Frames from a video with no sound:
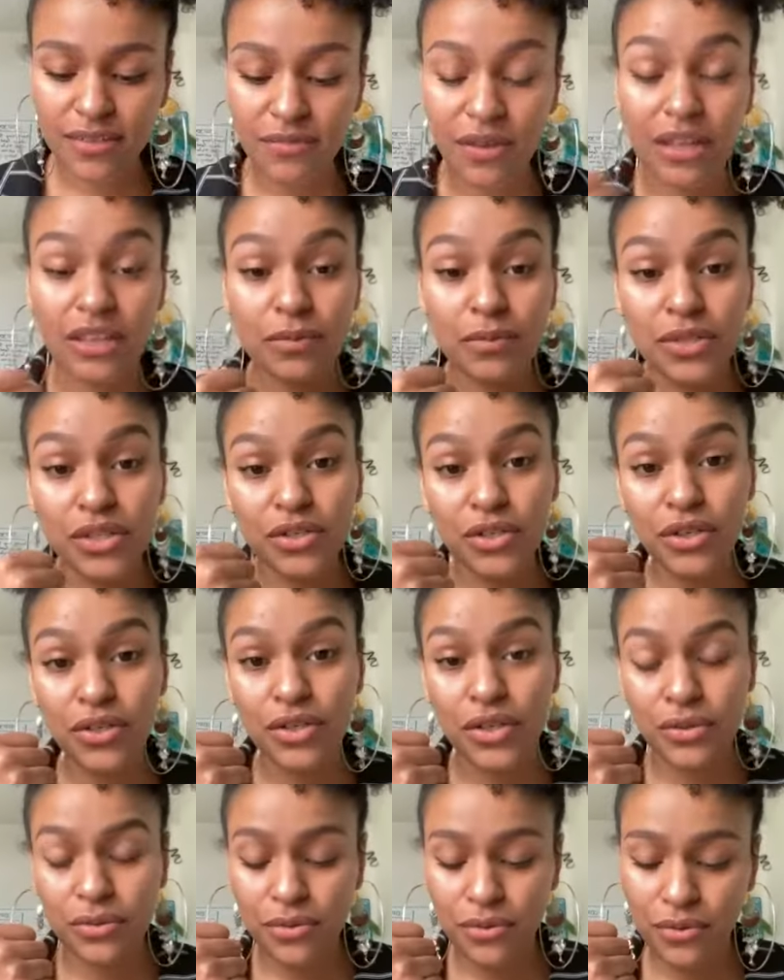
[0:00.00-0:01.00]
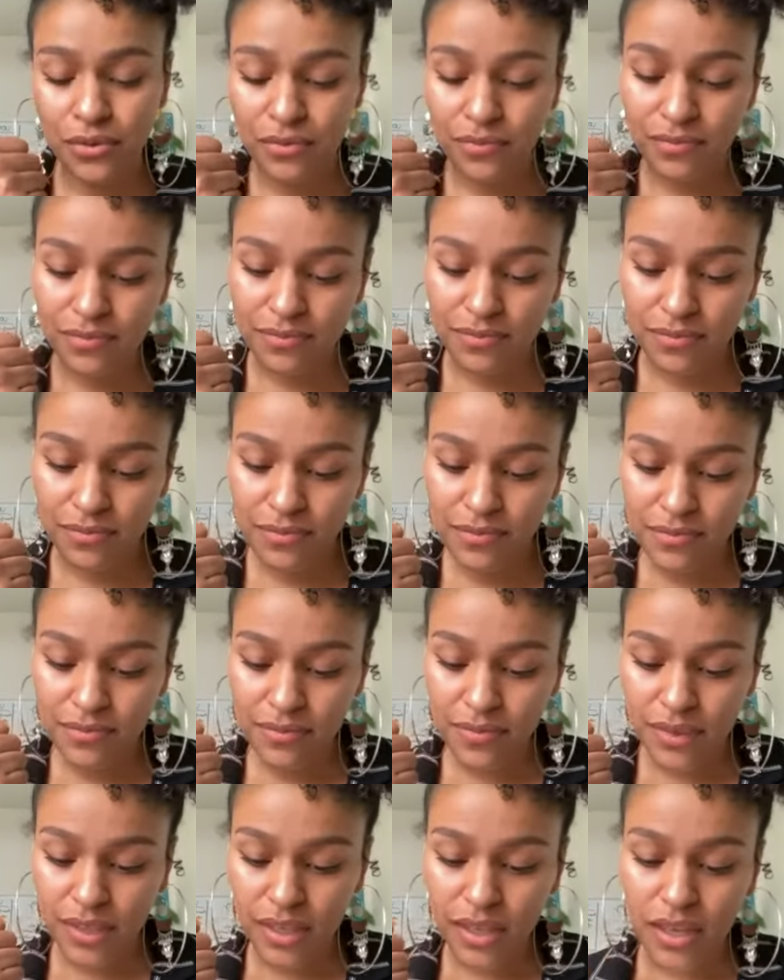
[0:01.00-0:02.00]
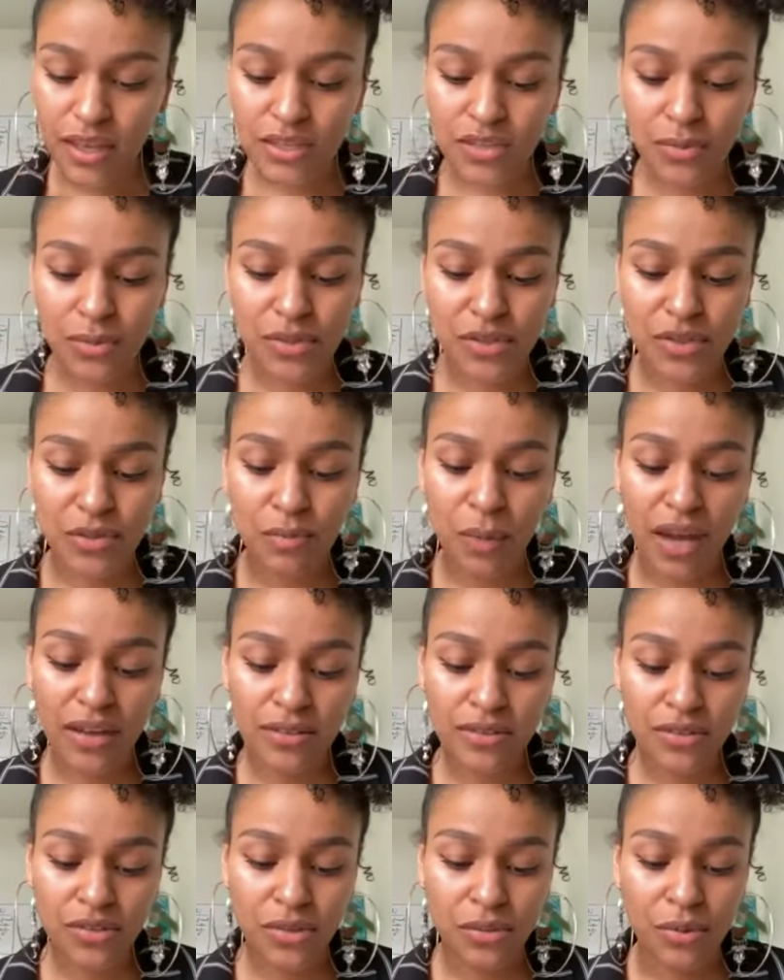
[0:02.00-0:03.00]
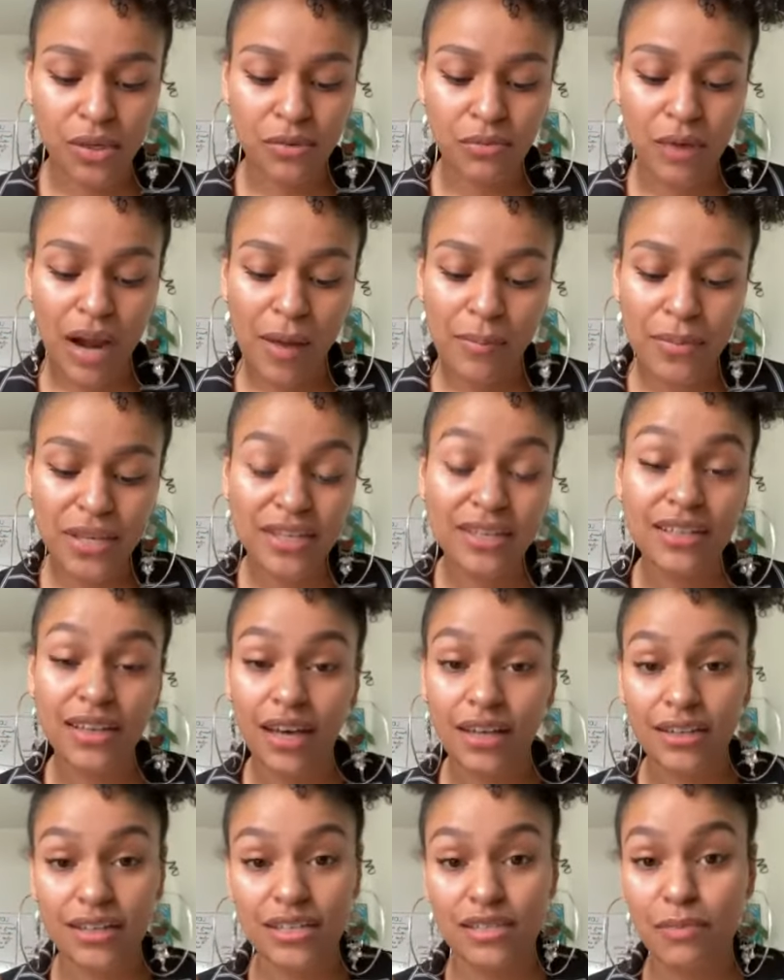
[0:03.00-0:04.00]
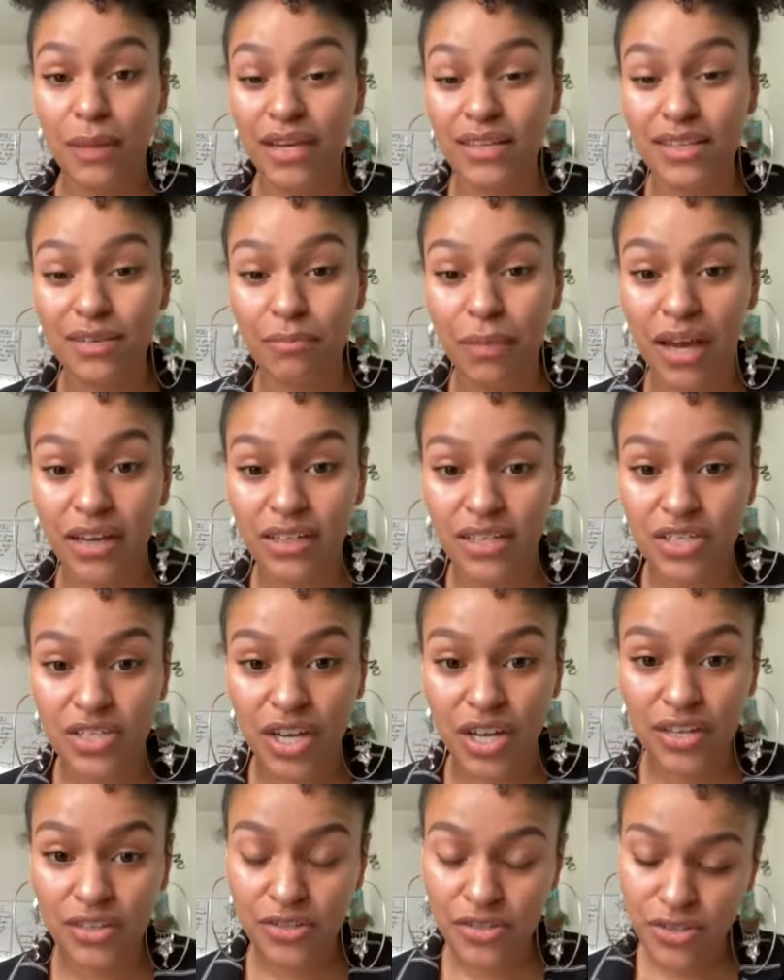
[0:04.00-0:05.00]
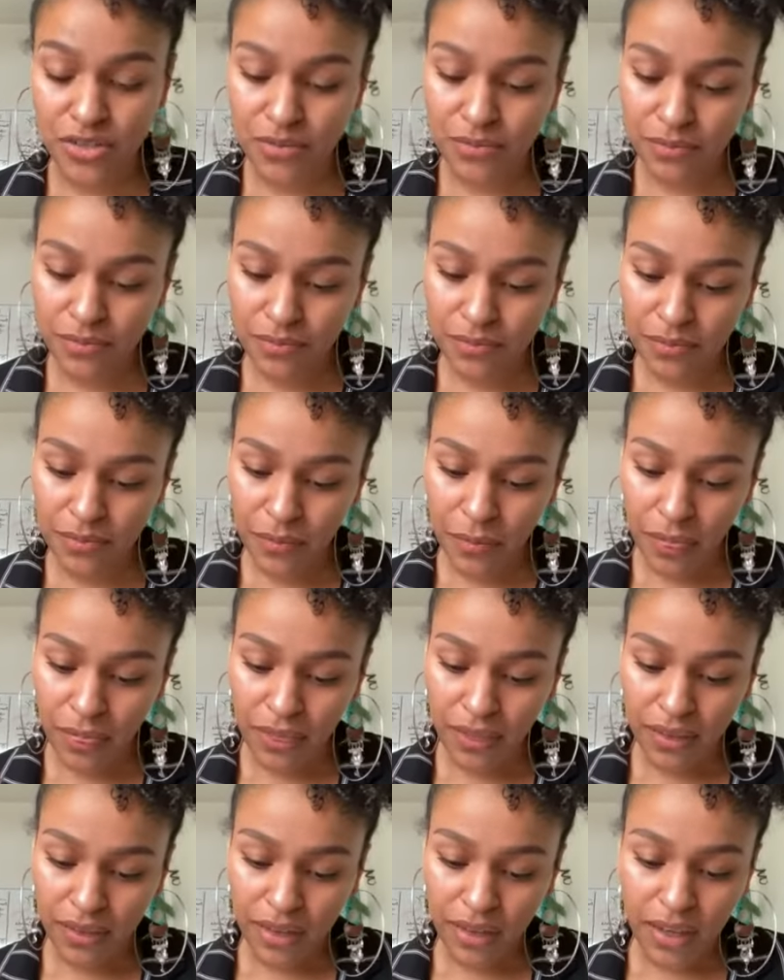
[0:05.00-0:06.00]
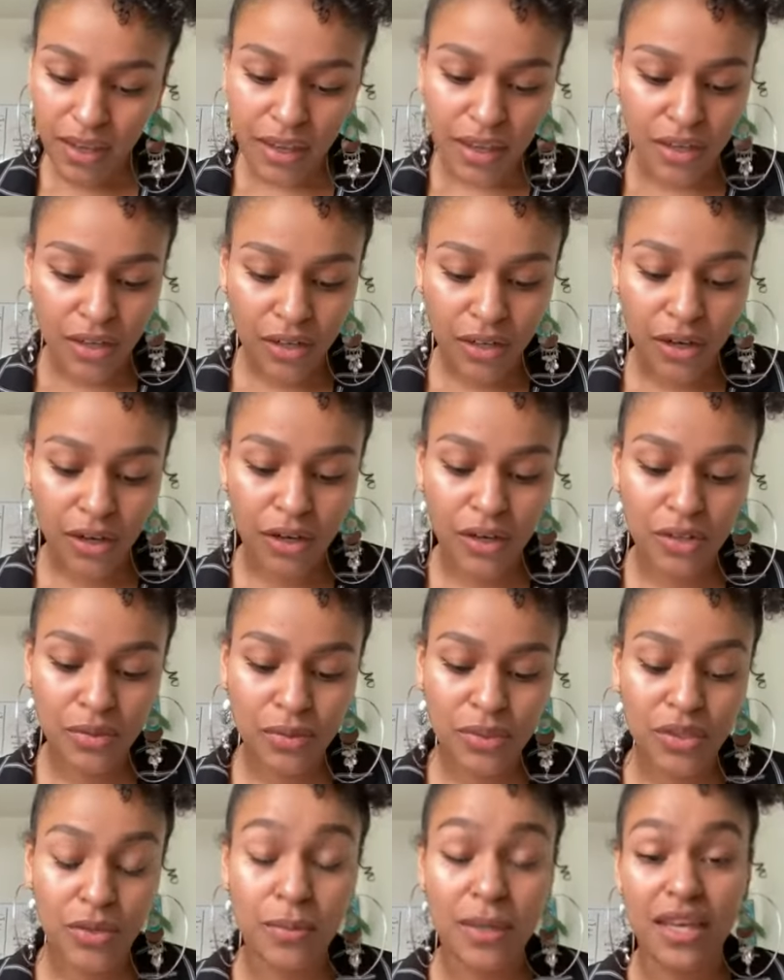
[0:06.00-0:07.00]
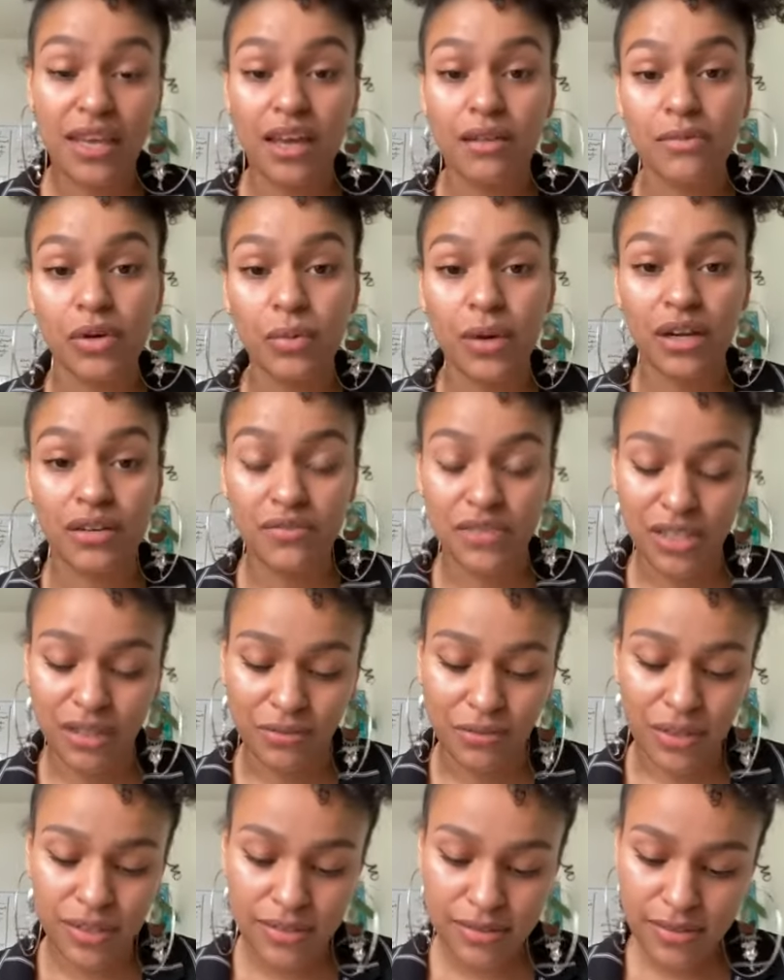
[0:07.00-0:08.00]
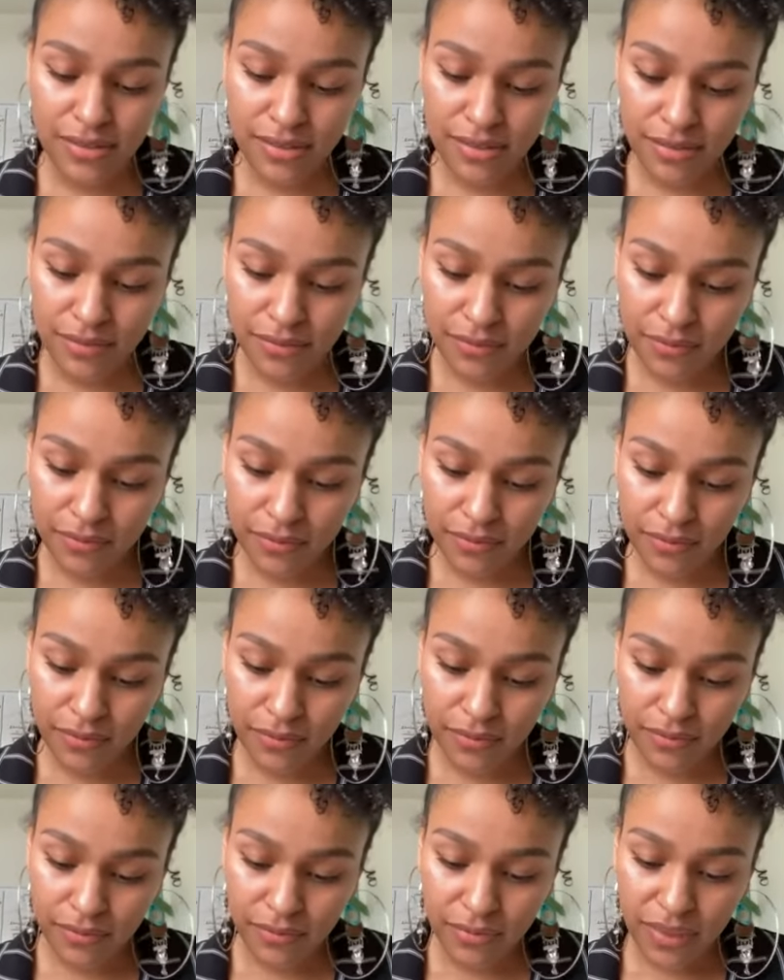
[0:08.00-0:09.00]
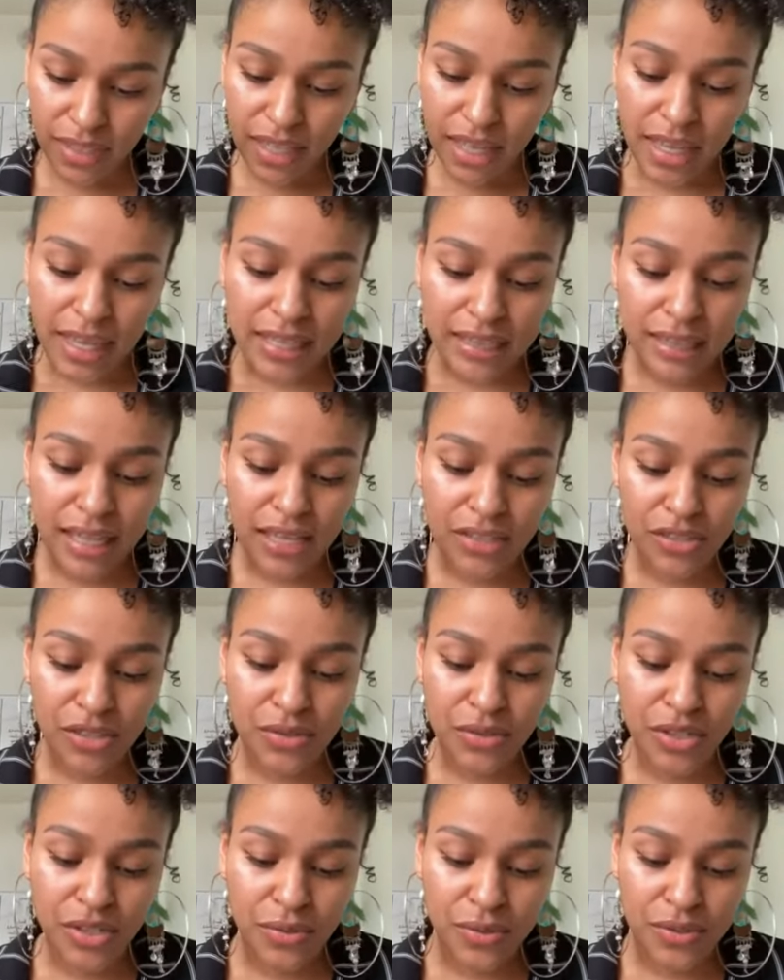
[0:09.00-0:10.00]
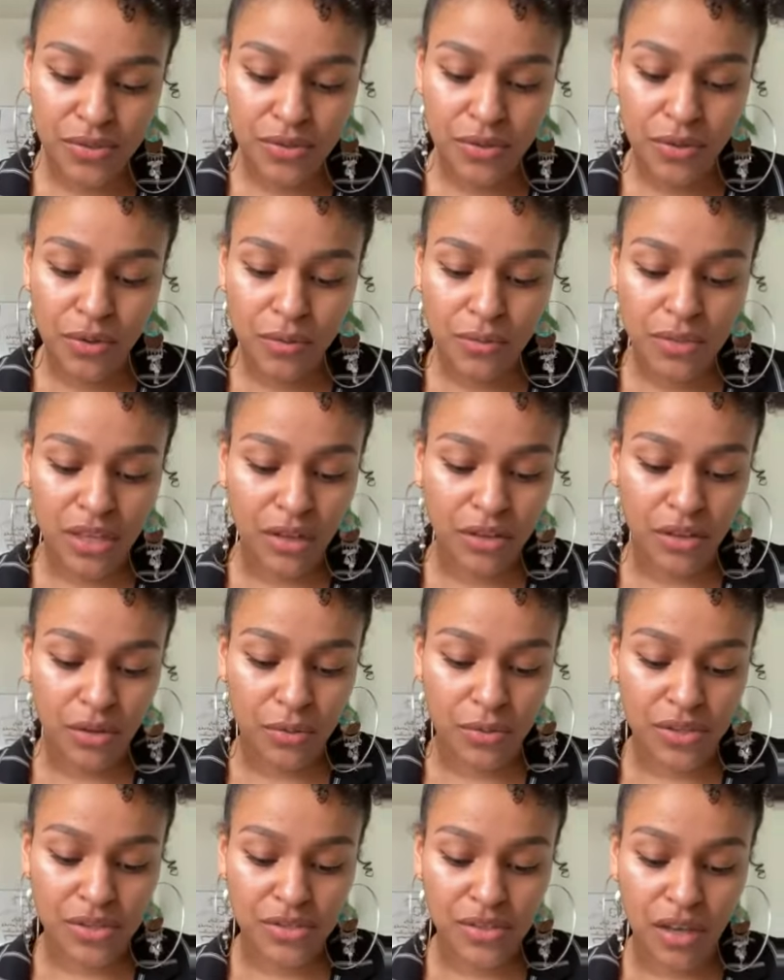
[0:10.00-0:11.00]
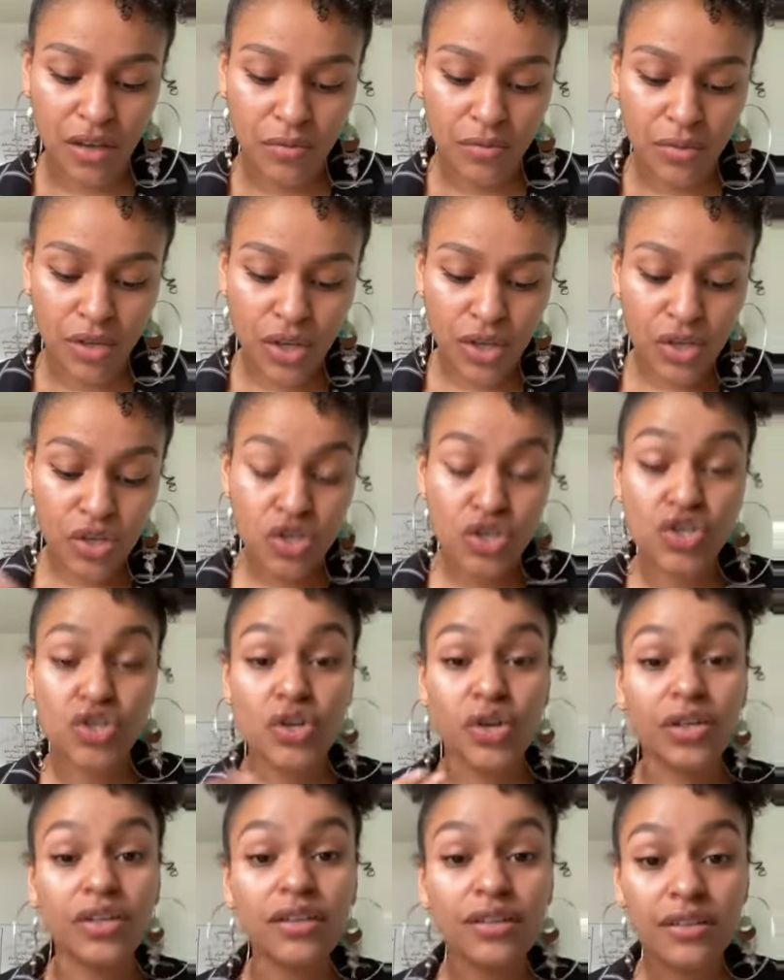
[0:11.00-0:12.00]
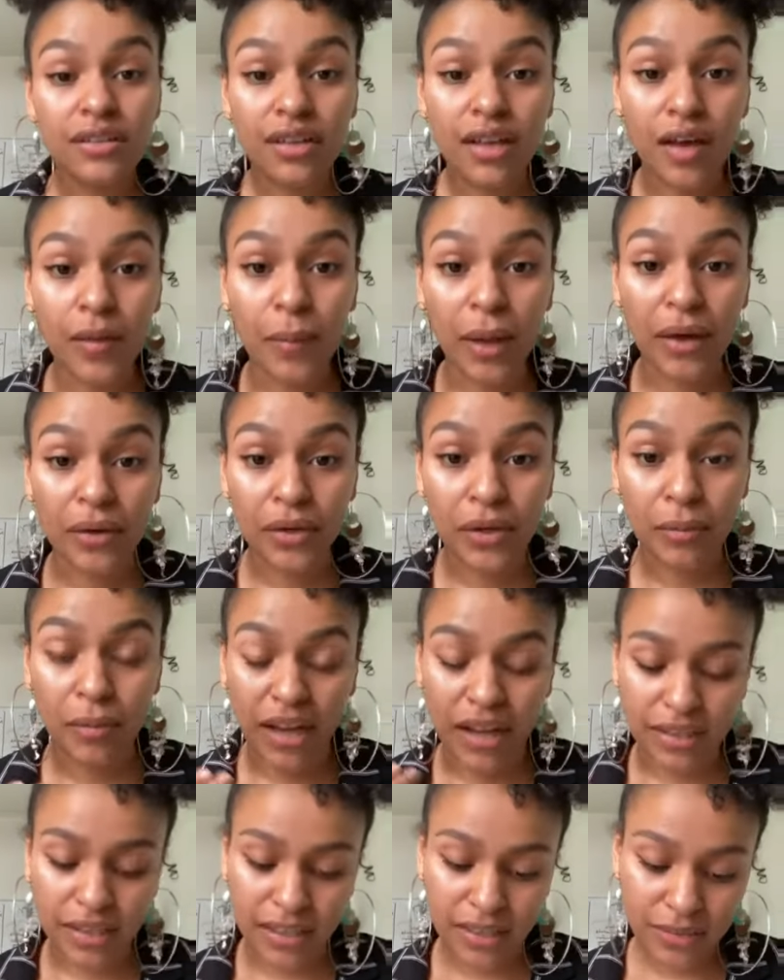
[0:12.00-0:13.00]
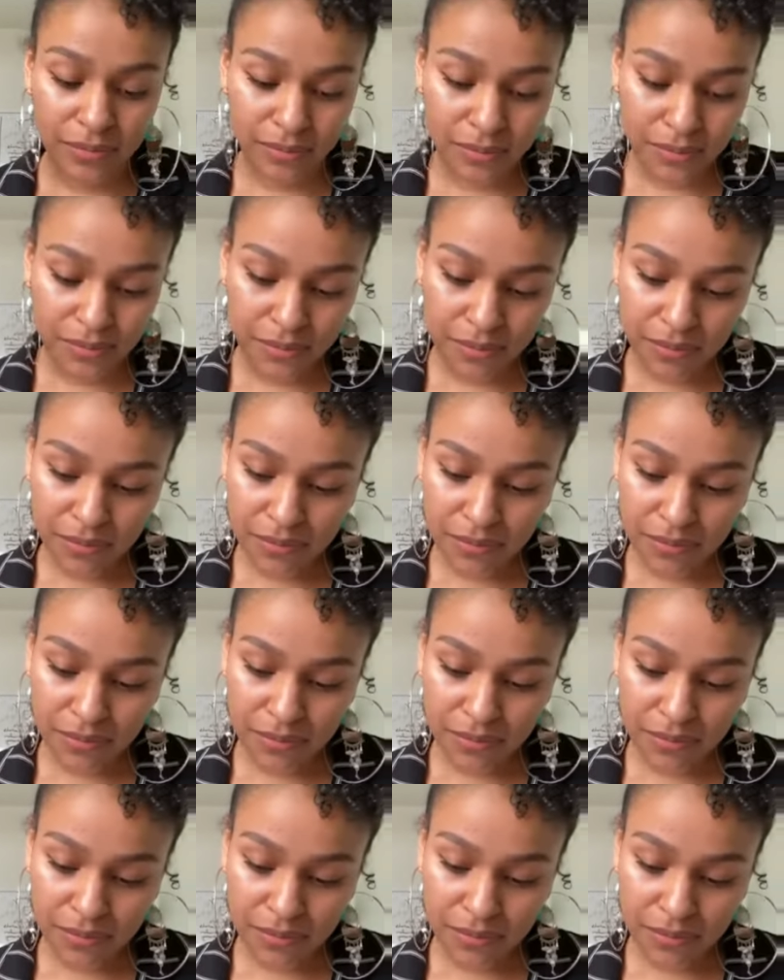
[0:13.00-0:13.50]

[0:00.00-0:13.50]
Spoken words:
Developed in your youth, is a response to a rapid and unexpected body change. It occurred when you became aware of difference. It led you to assume that there was some should about your body.